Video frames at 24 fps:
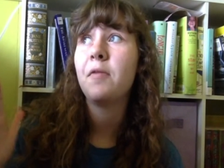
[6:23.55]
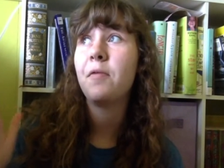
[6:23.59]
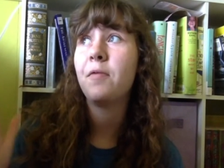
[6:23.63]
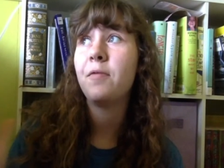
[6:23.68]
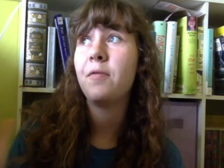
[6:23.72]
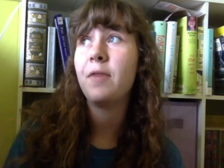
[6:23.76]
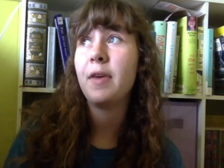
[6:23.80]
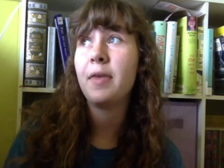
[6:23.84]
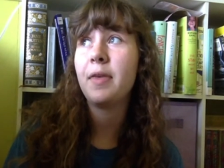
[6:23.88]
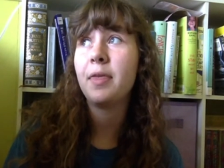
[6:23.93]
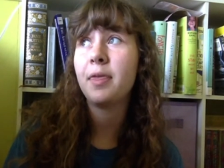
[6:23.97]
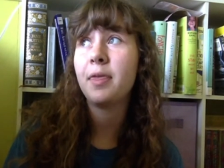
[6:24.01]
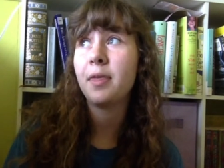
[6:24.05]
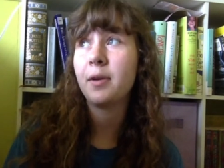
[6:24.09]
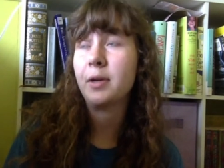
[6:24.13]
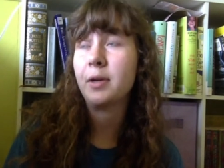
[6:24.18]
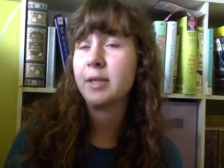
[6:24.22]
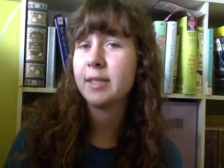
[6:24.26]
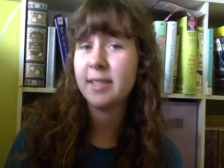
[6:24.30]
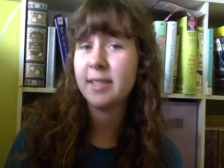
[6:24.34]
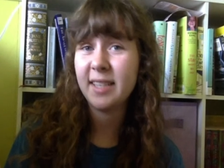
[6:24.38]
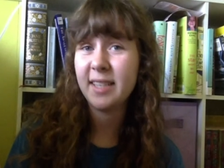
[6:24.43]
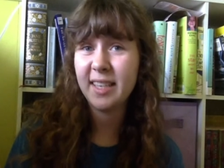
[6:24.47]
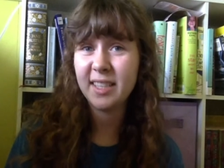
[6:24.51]
fifth or
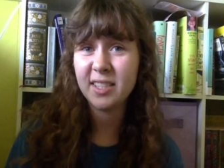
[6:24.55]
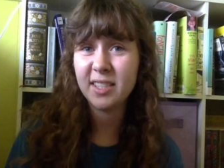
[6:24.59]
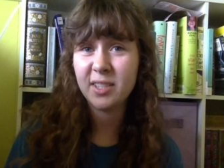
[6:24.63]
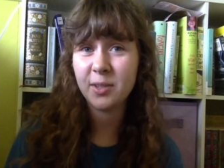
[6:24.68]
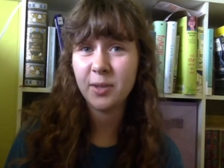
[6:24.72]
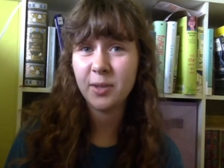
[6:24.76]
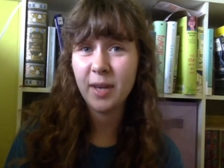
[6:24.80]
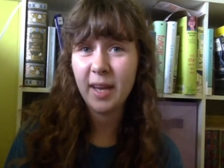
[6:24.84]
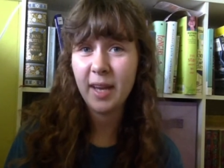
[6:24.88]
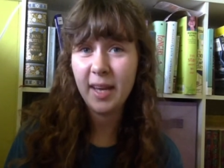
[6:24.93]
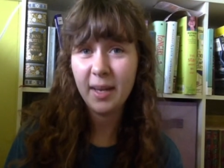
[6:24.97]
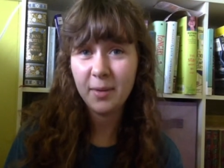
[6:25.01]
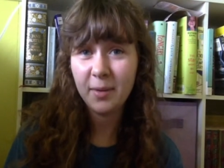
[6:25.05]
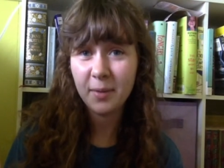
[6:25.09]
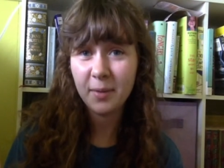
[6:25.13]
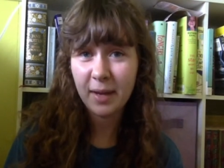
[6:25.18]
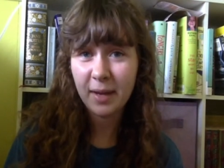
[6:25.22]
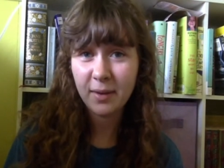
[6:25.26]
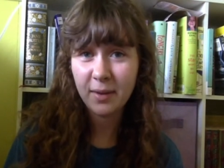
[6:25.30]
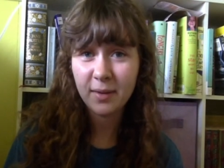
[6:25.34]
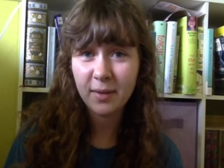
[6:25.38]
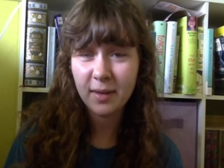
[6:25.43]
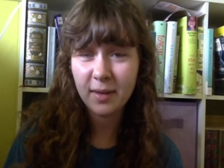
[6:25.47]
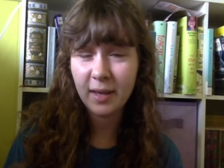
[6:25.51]
sixth grade when
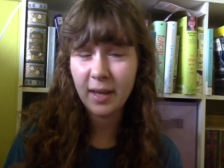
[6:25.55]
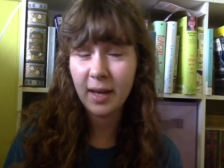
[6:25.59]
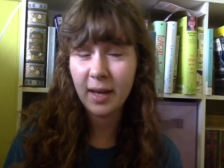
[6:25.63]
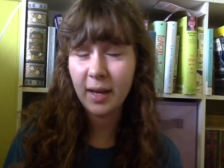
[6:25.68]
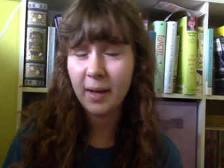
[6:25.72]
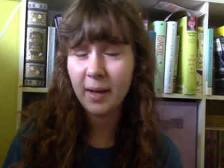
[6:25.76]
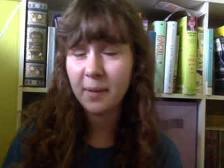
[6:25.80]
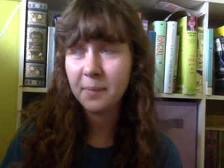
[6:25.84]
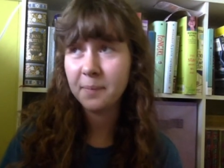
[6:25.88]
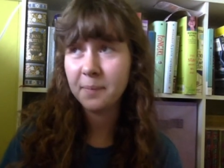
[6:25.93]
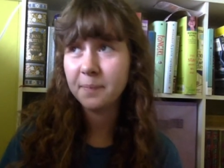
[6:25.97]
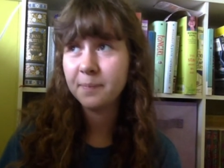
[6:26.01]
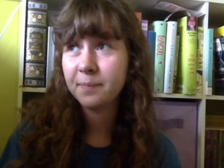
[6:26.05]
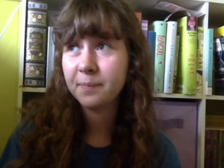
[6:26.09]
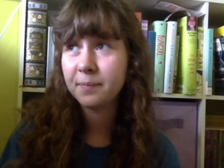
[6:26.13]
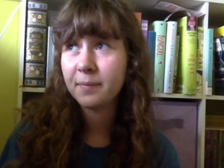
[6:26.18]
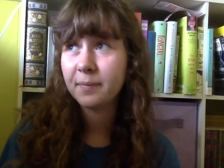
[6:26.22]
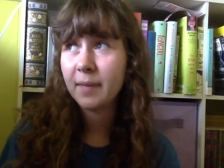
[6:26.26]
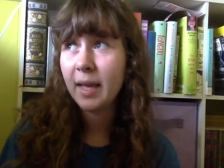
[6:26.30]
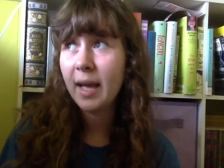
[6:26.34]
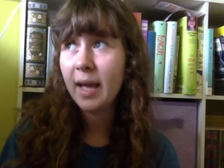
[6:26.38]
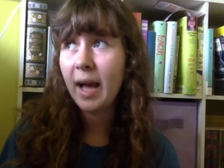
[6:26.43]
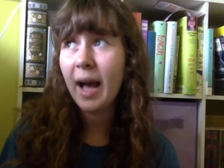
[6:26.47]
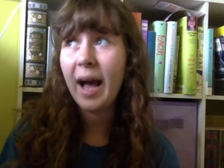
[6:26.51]
I um
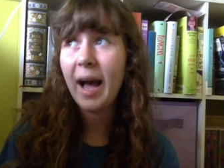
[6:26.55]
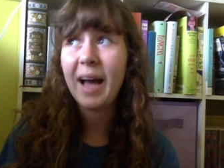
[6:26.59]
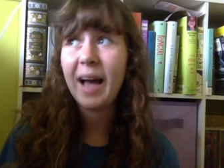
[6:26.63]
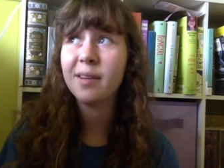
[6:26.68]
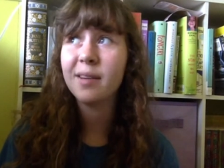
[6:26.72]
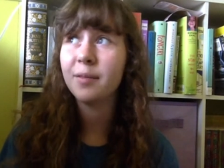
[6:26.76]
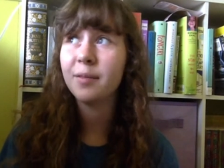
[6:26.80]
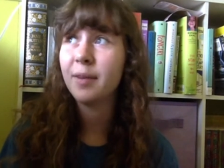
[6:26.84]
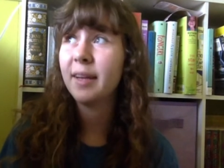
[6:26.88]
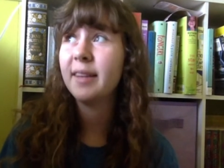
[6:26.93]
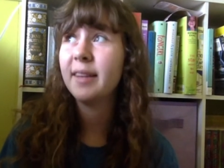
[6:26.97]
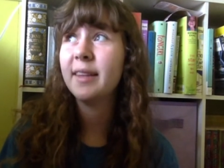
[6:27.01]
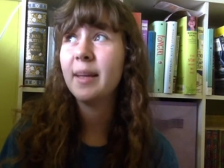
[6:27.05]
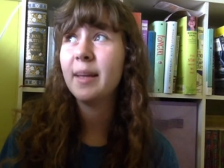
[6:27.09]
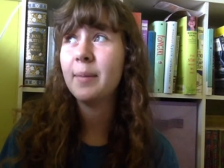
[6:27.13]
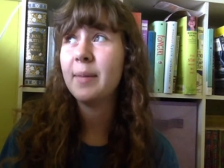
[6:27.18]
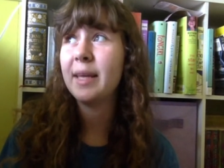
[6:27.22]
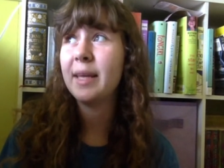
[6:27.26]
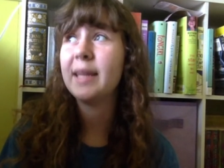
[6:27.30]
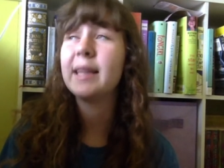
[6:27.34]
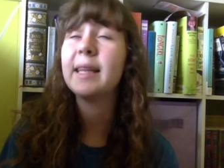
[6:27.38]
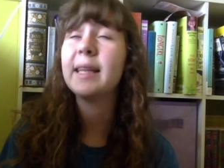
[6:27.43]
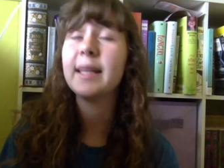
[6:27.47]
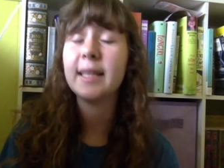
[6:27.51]
I read them
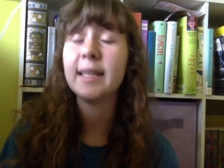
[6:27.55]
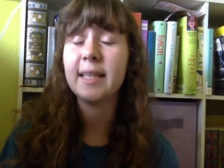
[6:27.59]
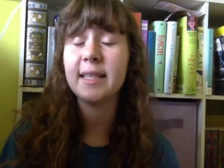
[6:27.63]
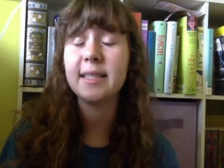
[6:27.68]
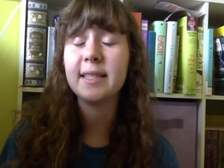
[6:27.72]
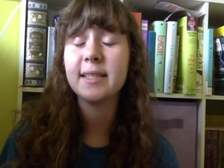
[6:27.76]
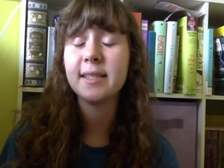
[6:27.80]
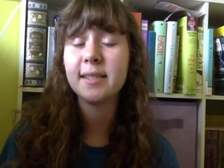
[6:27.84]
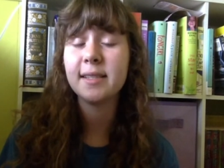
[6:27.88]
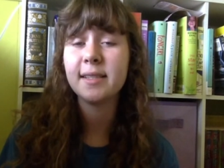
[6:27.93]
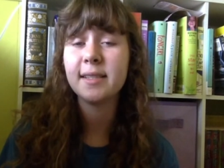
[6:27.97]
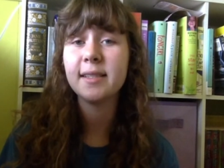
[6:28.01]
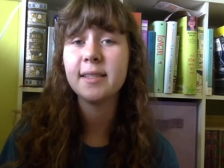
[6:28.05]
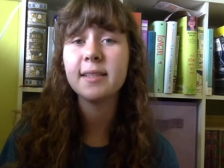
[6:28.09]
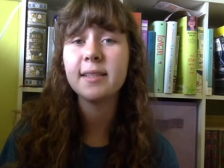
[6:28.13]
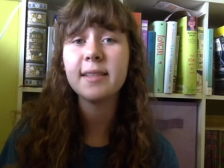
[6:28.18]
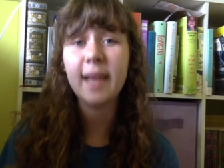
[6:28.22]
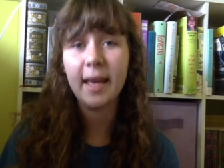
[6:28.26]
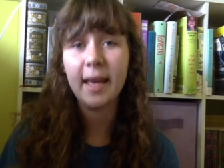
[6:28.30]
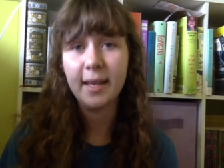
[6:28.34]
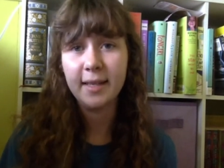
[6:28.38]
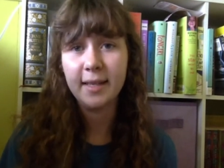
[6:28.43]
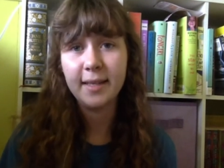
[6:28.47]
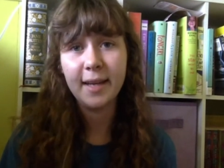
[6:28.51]
at least
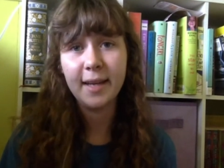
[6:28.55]
ten